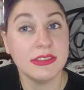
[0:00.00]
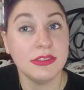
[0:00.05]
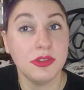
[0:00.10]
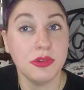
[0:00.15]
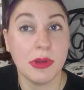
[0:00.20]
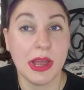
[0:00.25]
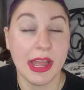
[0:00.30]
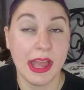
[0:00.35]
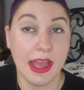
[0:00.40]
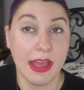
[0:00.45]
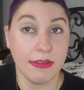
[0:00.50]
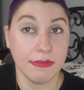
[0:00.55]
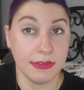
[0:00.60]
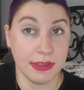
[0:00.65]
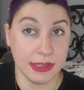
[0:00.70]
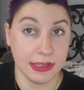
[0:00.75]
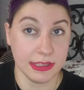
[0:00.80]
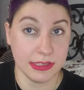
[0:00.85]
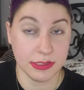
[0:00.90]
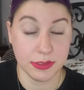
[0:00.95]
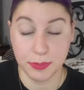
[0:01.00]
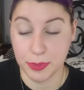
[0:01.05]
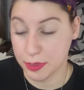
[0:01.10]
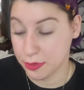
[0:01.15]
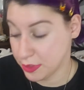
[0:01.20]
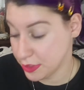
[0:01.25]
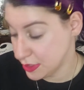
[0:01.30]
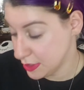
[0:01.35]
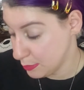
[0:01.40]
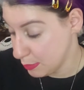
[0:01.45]
do I have the
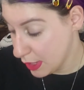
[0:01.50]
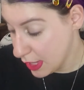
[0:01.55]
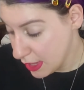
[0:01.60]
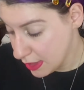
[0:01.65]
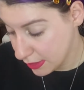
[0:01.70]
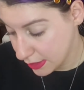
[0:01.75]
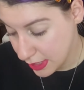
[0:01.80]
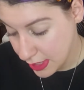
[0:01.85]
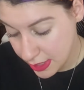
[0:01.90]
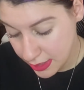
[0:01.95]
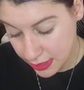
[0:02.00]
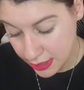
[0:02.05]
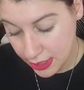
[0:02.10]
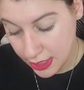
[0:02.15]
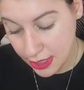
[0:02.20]
Conspiracy palette,